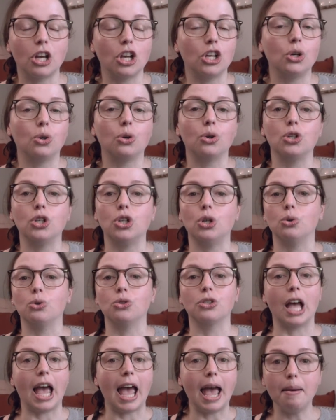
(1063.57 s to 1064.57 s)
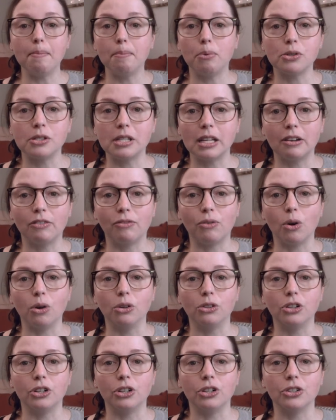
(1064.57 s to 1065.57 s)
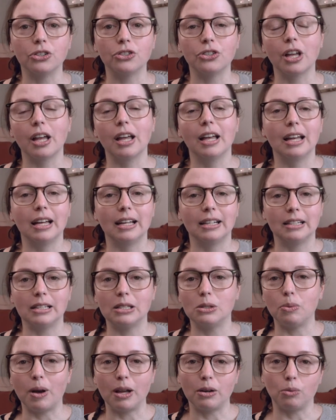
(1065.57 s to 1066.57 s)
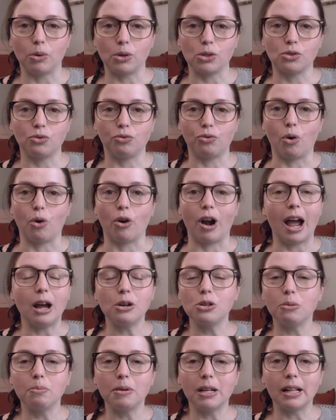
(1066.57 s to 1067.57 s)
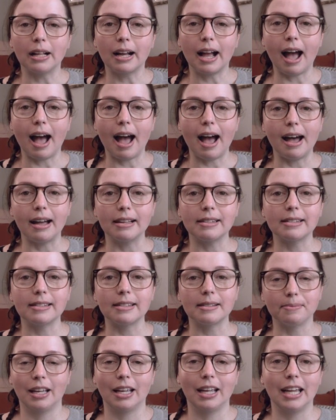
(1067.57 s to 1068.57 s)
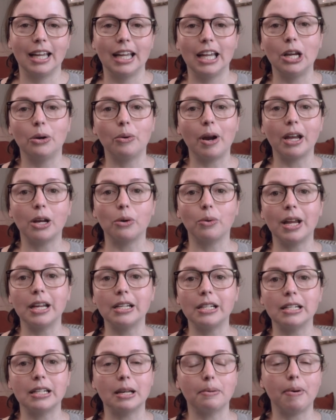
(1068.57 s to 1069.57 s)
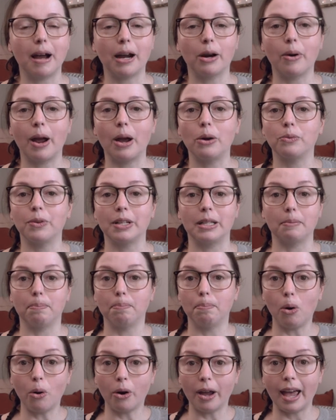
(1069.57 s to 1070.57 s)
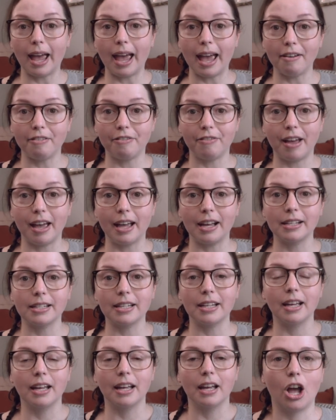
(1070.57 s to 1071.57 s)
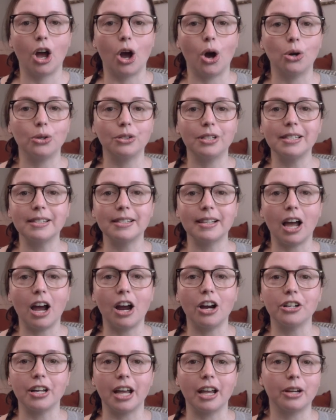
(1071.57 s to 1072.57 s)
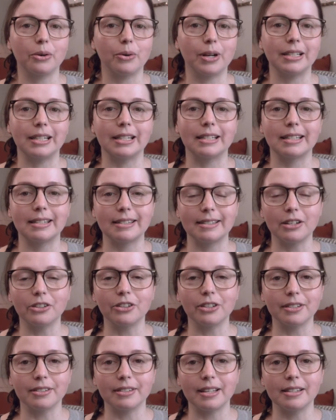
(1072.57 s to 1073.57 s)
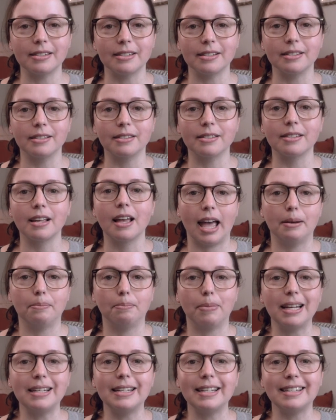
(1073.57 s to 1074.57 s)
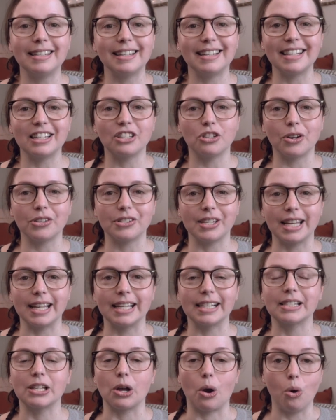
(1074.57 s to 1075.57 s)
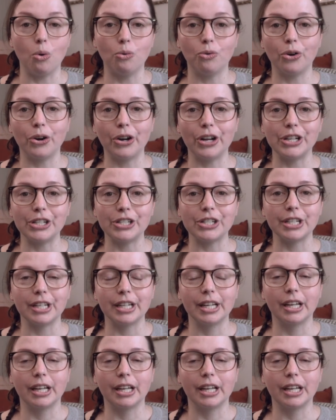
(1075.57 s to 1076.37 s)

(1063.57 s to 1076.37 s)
You could use embossing folders. This one was for autumnal cards. Here I created a background with the bokeh effect. On this card, I created circle stencils and blended the distress inks over it.